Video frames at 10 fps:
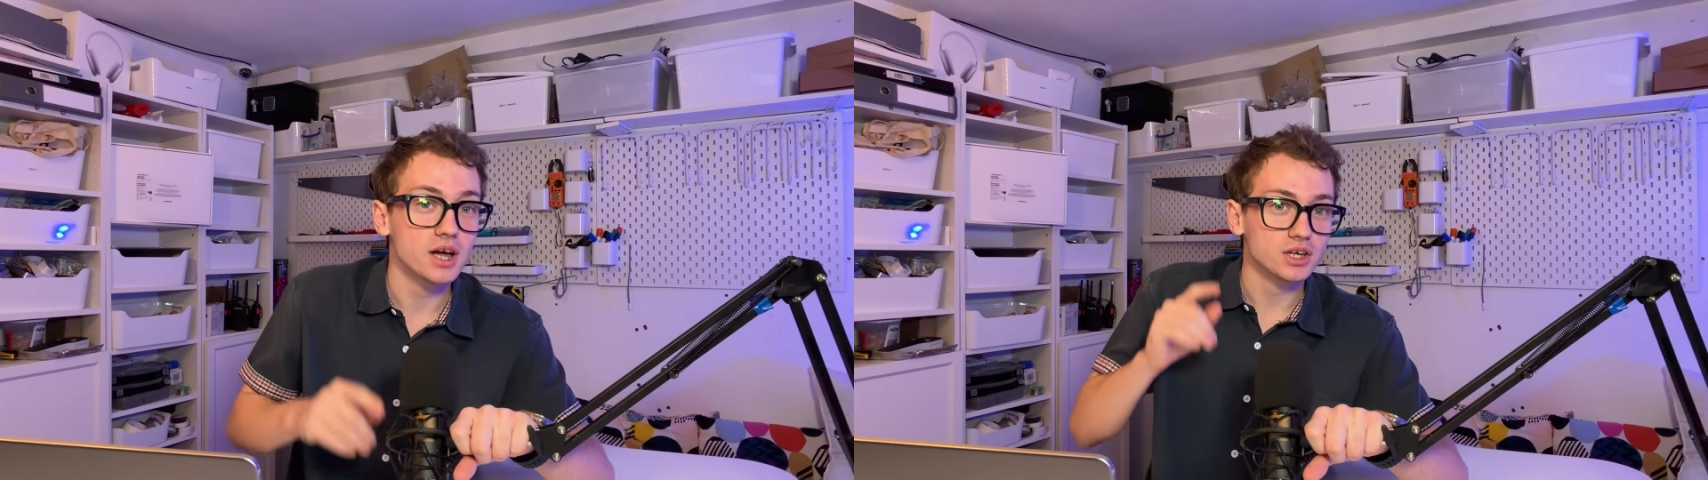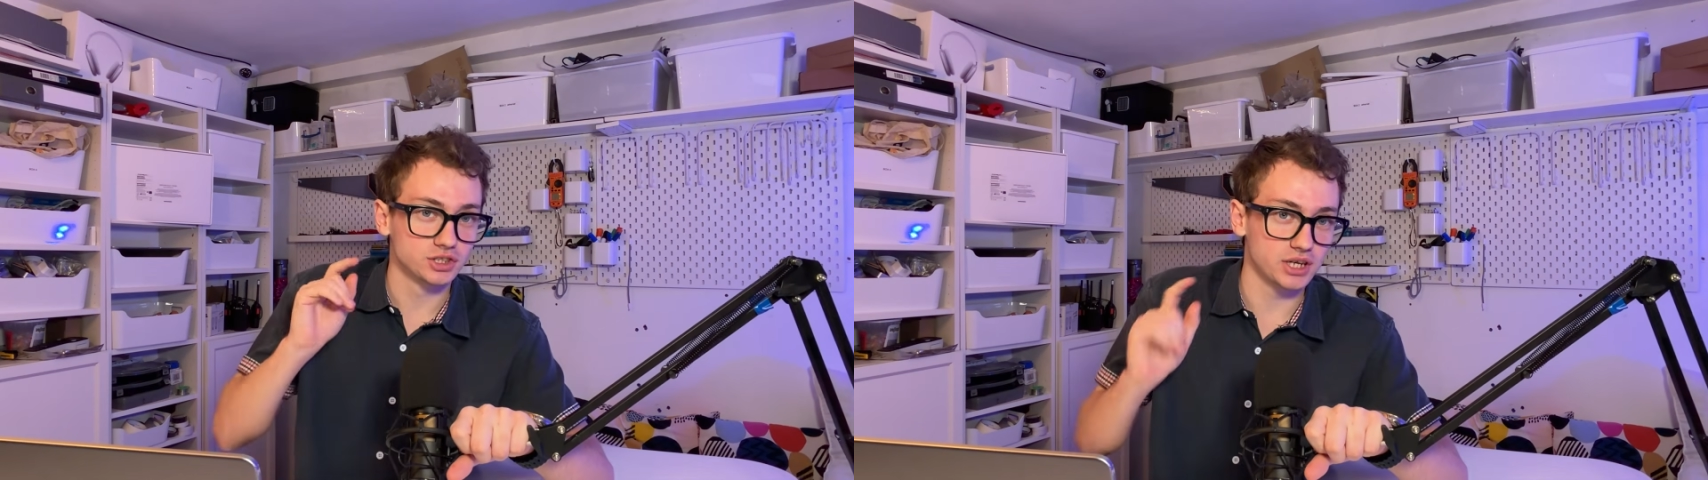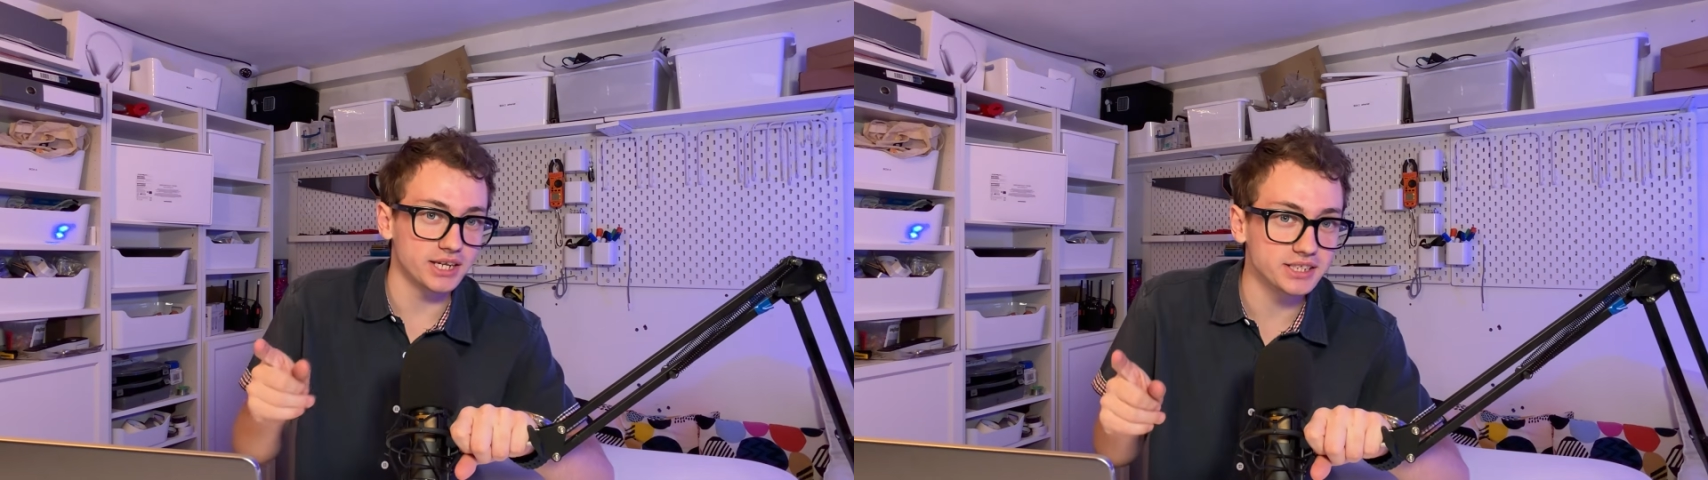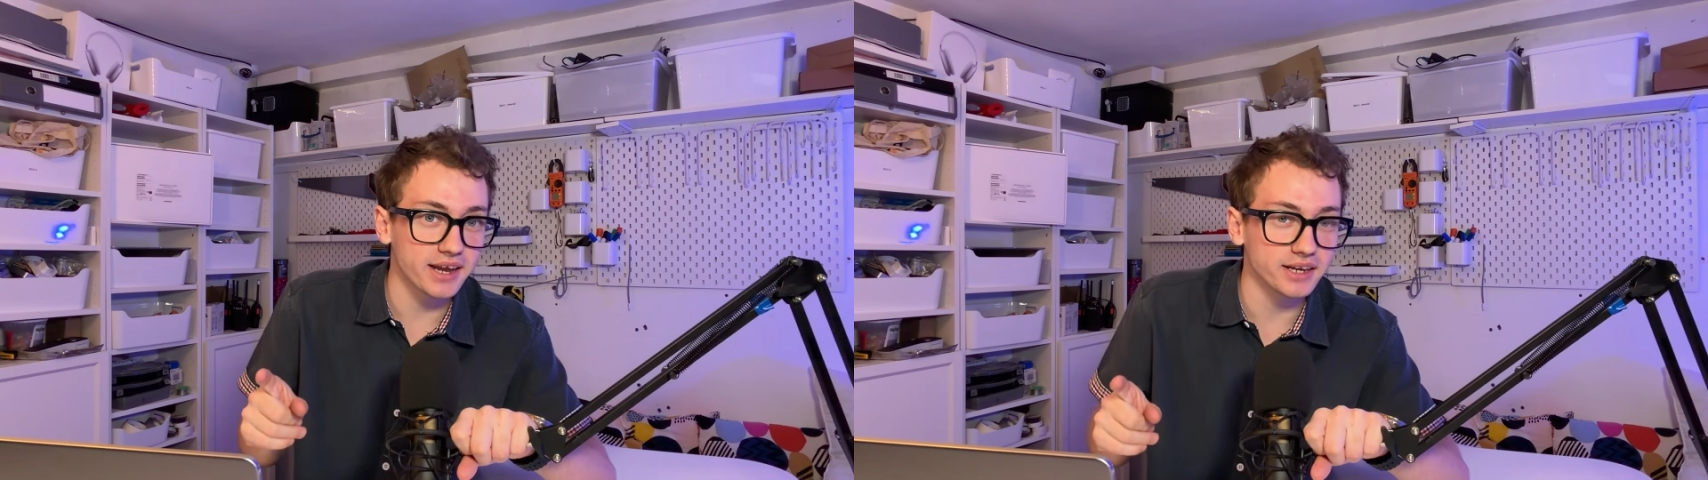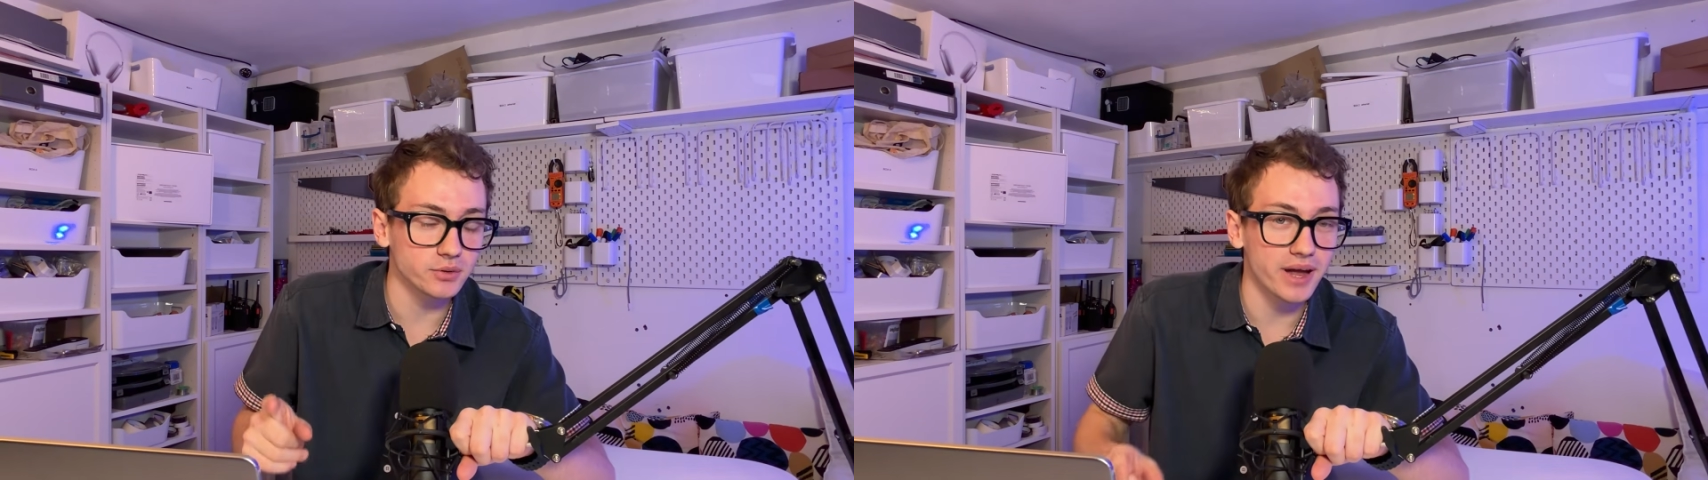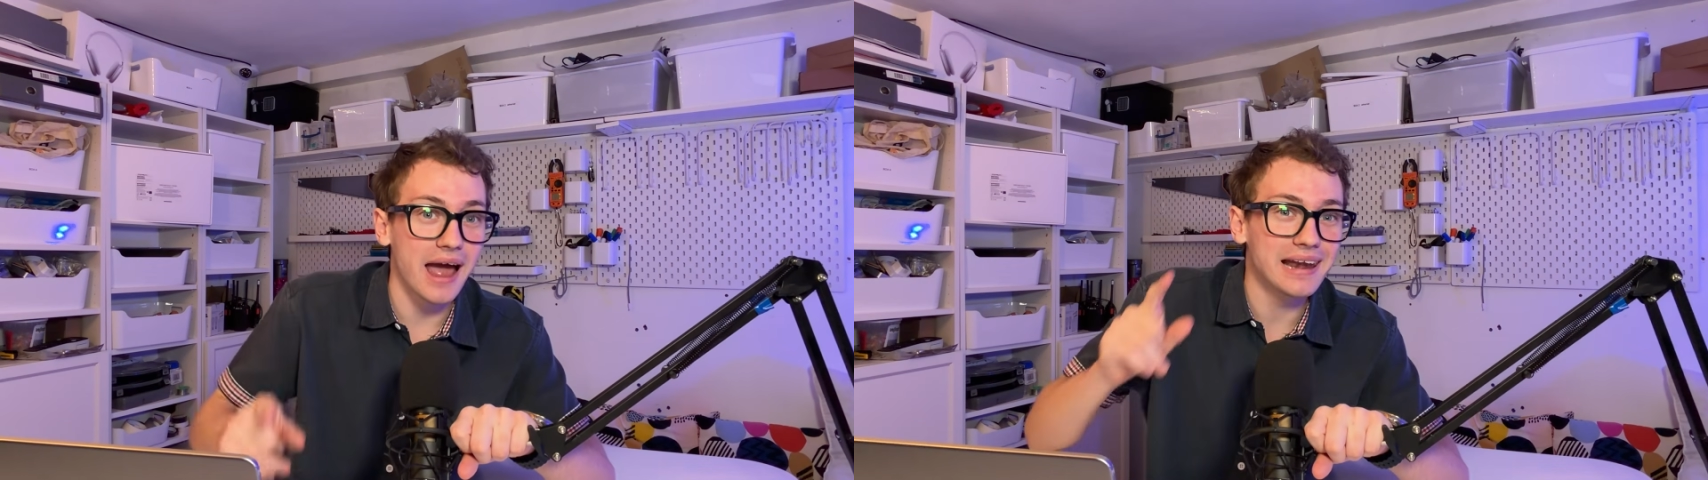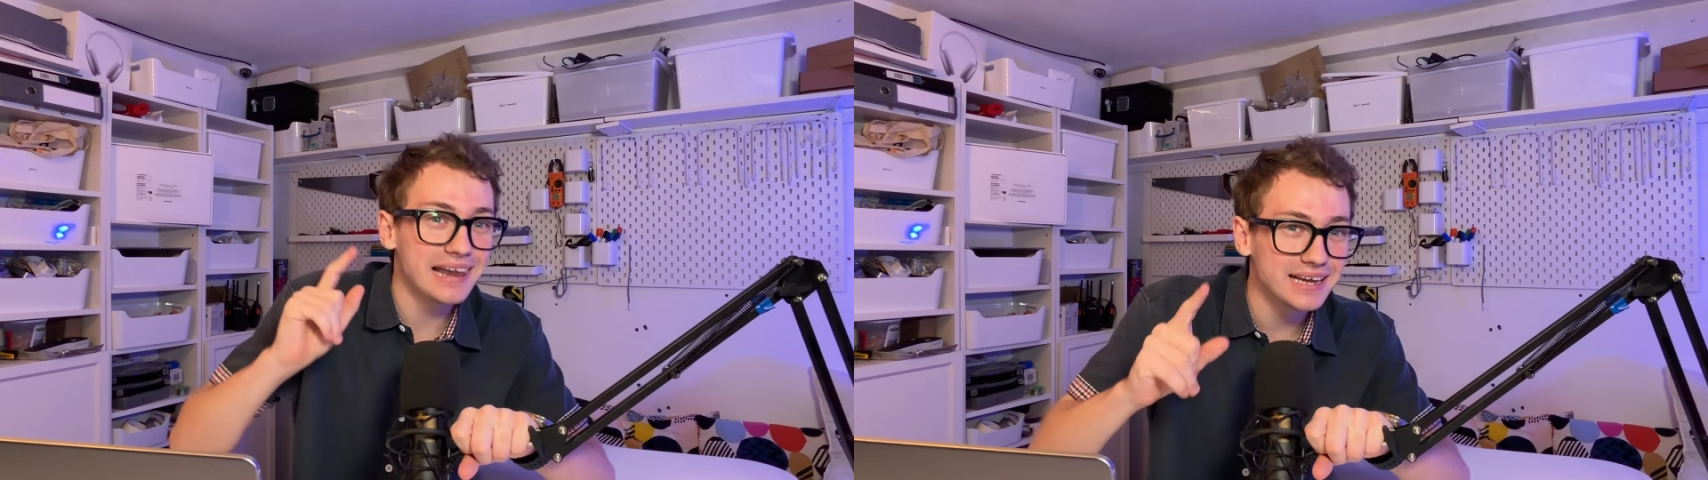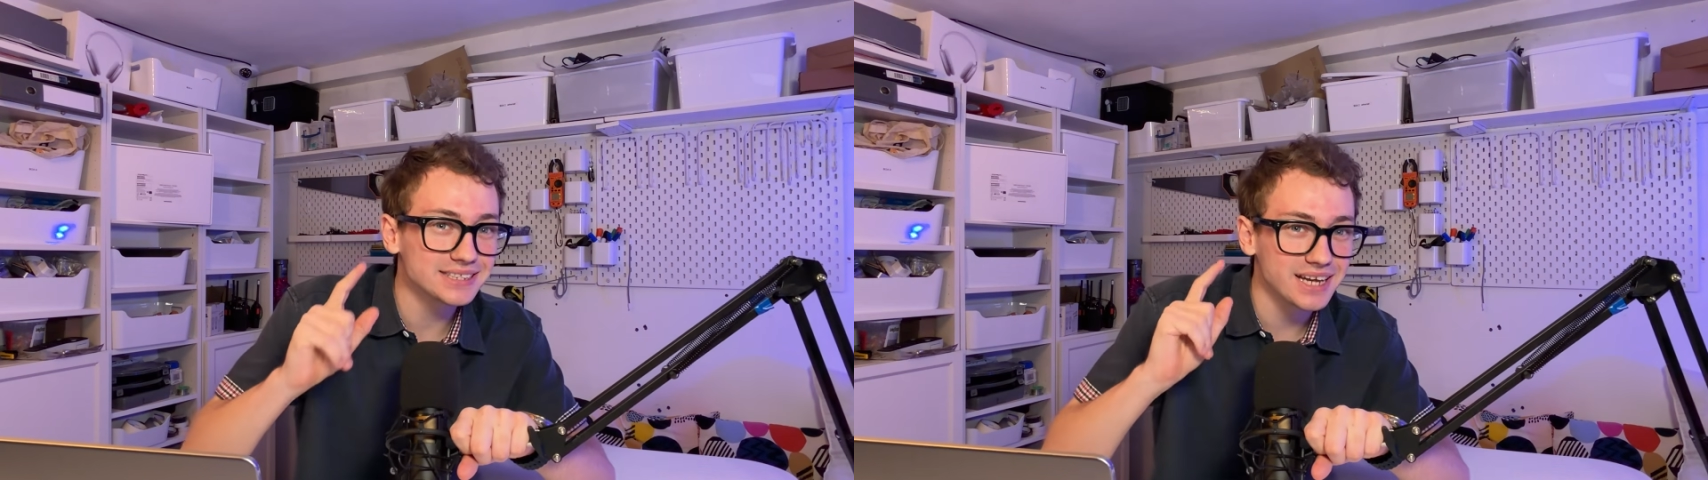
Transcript: So let's get into it, and let's